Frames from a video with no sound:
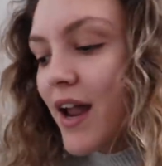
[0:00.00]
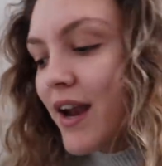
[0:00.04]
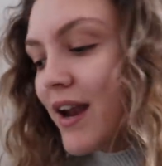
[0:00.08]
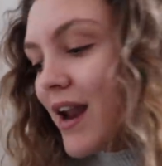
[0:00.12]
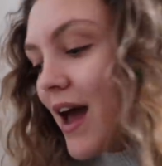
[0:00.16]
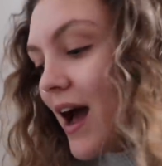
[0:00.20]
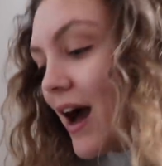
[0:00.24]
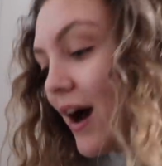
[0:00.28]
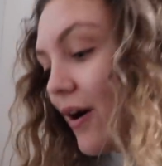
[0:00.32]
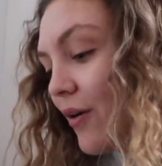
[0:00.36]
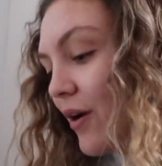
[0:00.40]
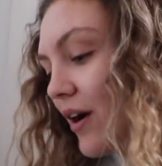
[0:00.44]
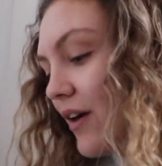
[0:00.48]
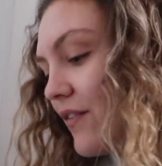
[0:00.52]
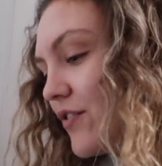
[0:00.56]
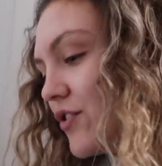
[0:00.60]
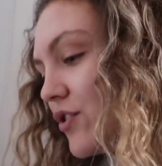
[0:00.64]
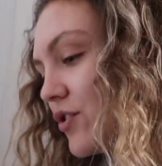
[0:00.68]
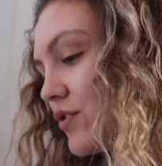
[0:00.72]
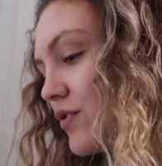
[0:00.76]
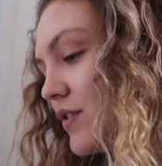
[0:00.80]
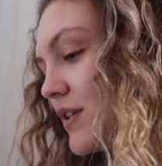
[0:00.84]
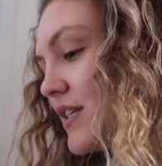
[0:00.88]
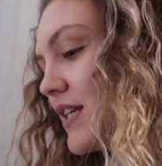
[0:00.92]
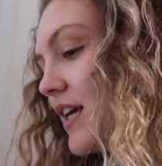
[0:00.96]
Now I've
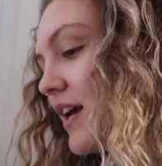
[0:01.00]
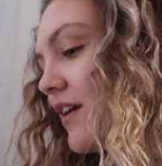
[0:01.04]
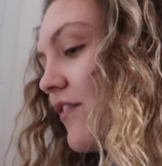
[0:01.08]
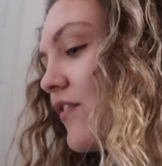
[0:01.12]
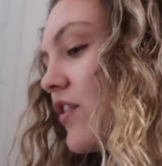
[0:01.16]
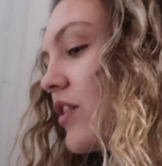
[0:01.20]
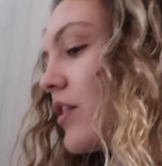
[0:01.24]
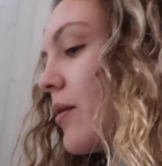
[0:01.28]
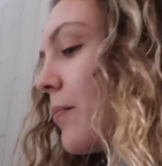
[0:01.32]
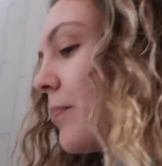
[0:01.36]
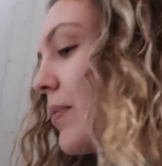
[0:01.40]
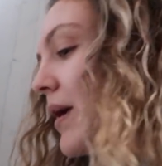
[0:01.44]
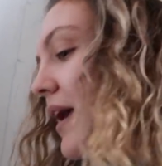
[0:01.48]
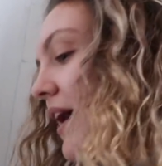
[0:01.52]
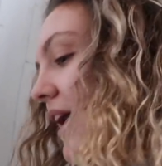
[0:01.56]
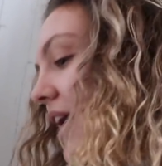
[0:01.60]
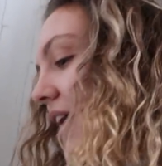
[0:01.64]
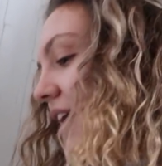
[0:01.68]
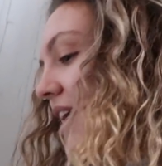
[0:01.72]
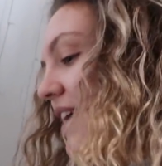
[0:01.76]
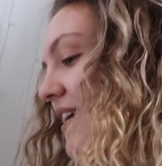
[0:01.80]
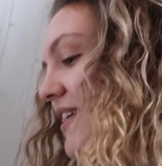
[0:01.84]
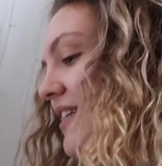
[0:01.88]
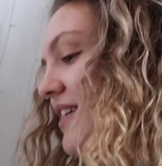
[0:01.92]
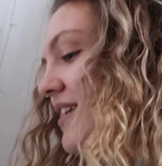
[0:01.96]
just received the
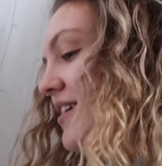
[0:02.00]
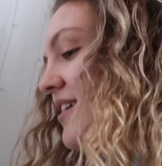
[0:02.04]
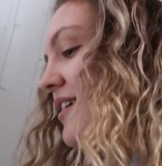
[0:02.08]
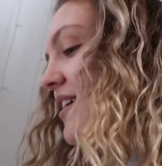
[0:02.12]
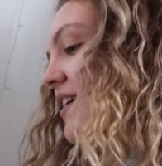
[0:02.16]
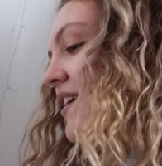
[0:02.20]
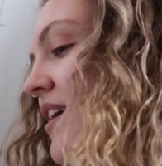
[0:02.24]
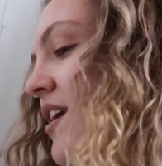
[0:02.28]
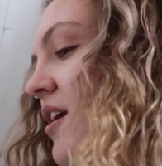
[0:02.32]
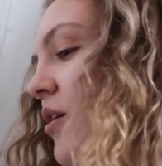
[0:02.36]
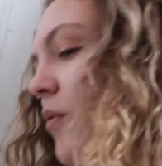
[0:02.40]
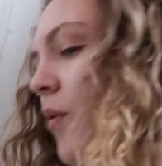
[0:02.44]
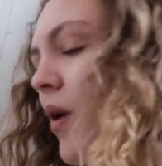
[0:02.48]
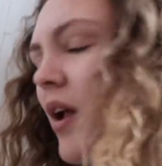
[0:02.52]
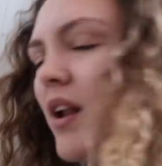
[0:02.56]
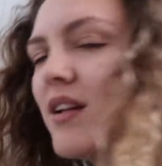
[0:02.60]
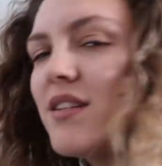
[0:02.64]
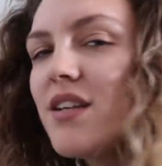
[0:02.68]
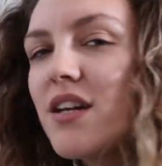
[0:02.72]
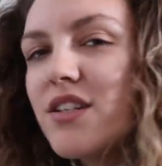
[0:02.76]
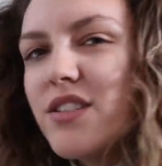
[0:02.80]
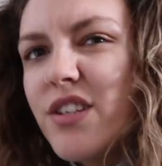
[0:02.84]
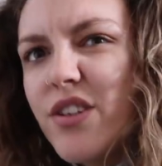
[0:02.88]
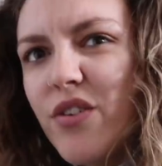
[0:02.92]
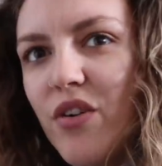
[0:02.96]
biggest, well,
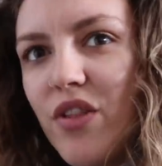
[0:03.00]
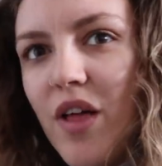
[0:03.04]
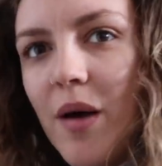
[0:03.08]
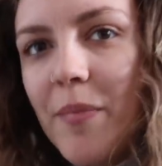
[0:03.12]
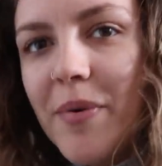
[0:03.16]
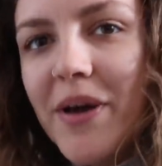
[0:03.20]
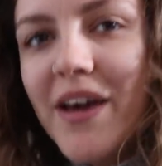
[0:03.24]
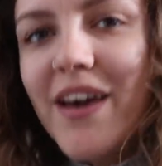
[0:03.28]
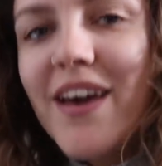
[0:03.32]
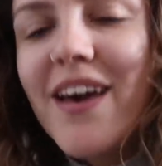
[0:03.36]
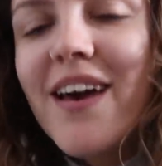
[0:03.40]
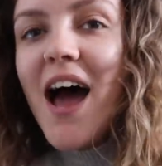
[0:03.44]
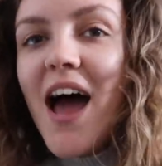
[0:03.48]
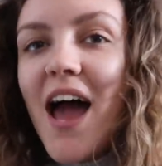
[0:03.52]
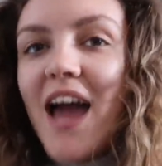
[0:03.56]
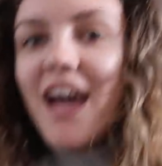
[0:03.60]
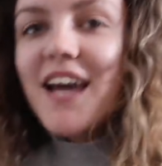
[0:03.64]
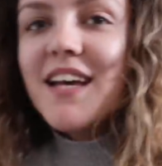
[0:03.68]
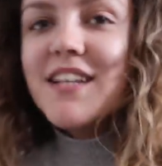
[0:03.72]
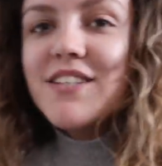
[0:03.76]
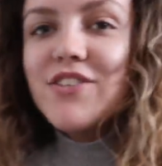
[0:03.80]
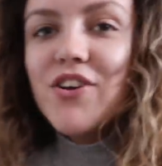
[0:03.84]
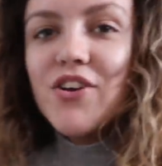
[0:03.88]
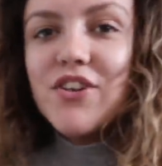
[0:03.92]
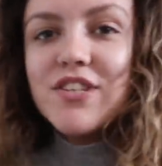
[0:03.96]
it's actually not that big,
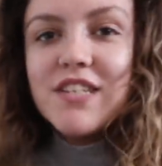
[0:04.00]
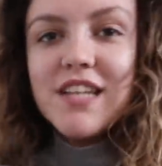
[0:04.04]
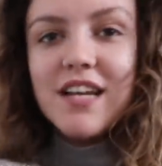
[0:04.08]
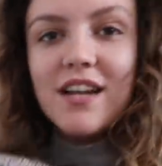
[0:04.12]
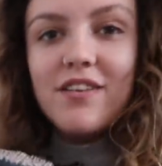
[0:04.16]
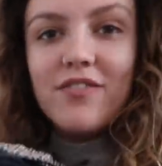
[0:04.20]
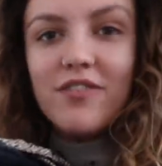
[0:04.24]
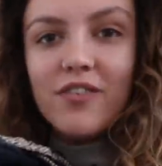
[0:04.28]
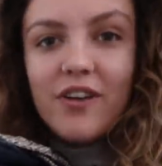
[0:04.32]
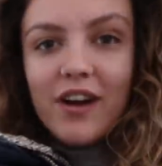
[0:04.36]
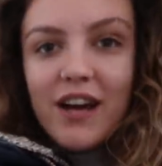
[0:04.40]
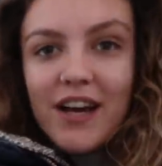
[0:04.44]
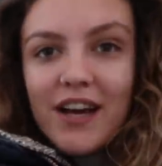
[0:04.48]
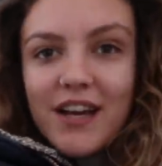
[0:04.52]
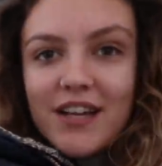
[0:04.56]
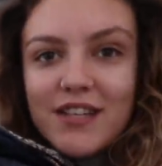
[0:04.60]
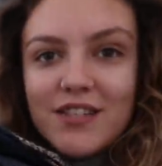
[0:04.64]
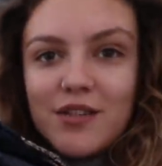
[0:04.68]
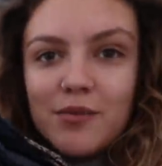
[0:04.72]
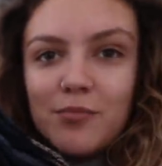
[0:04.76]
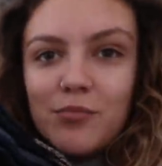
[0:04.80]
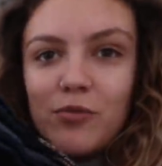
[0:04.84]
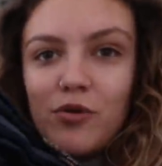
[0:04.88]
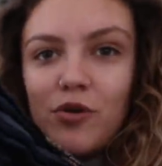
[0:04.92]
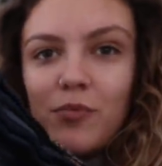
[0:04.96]
ASOS delivery,
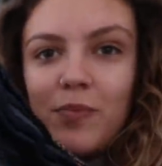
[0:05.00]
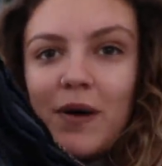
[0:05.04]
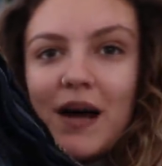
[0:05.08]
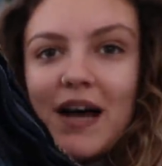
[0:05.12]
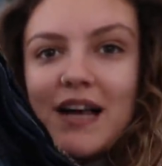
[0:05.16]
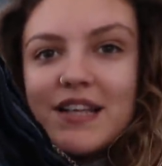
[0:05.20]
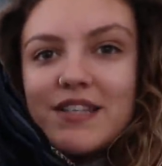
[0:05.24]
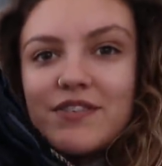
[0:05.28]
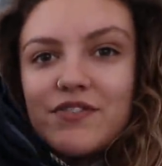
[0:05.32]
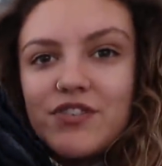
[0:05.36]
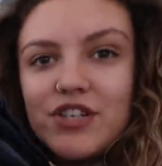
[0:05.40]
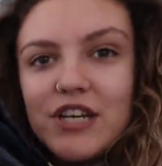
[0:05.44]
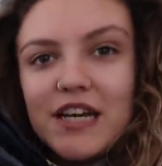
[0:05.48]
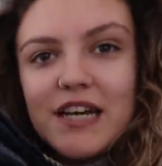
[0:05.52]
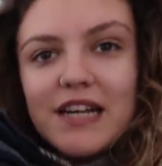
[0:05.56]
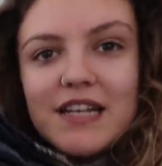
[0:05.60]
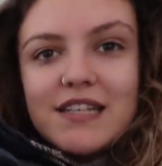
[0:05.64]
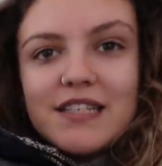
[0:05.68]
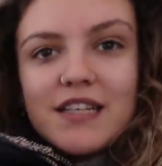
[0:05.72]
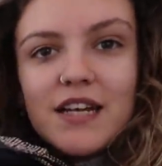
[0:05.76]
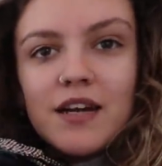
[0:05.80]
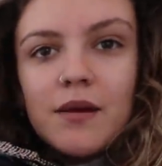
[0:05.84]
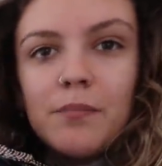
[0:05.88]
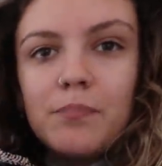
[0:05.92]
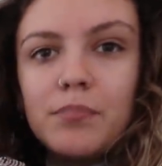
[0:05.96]
some more pairs of
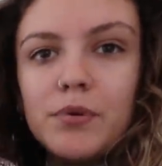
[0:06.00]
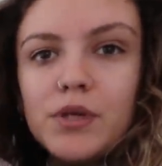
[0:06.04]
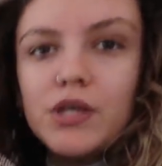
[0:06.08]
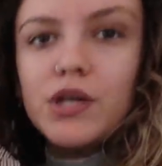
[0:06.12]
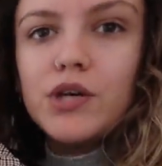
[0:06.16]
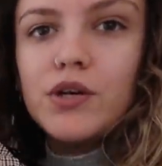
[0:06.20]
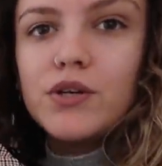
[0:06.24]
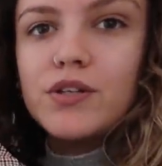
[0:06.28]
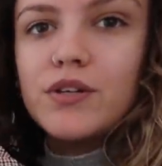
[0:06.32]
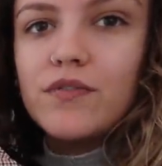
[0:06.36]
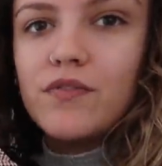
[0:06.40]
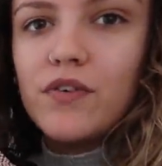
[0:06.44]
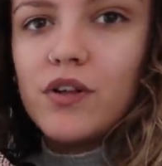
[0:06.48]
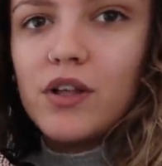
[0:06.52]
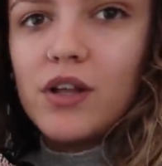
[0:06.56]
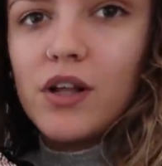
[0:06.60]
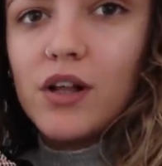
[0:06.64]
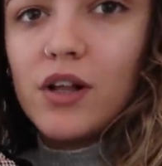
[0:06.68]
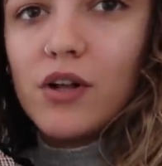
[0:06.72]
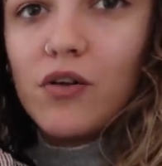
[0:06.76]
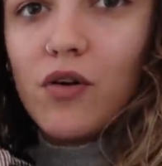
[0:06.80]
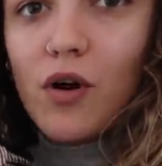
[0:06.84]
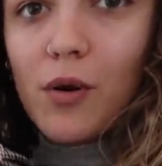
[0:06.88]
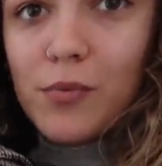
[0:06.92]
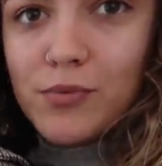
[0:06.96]
jeans and a beautiful
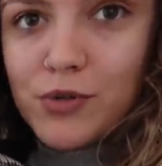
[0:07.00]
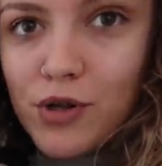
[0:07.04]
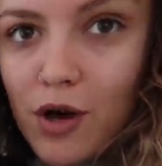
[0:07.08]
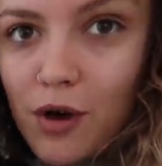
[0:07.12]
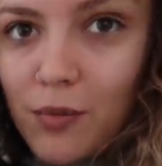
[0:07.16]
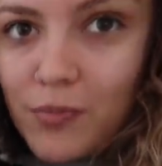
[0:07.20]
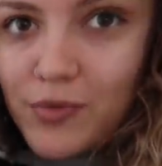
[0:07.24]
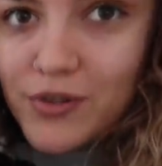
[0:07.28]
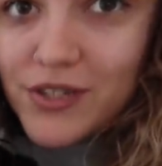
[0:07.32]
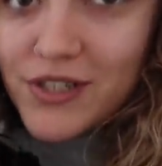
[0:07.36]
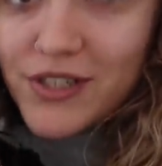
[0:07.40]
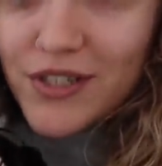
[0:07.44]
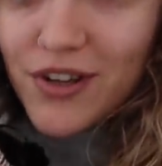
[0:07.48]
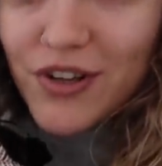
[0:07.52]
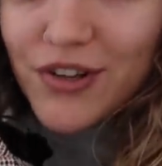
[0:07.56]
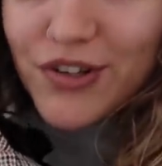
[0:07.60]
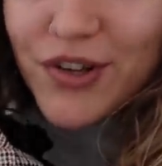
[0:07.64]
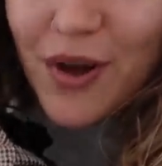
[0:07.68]
little crop top, which is on